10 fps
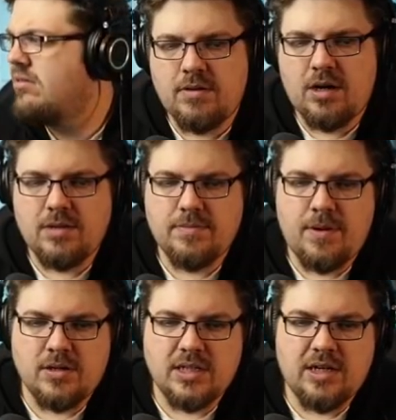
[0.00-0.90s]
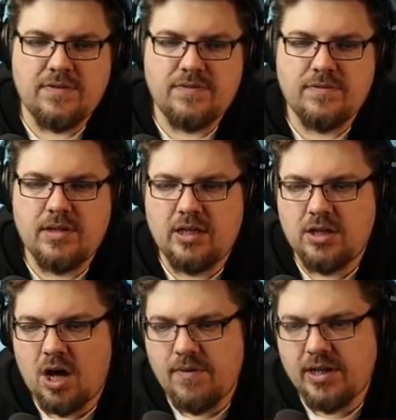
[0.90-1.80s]
All right. Positive.
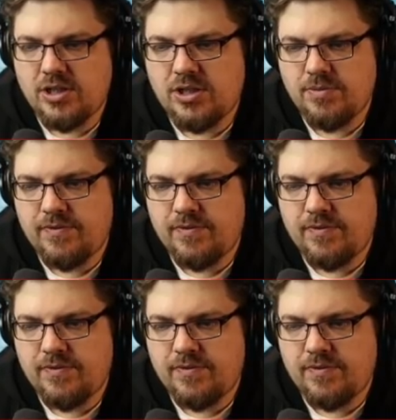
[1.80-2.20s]
Encourage.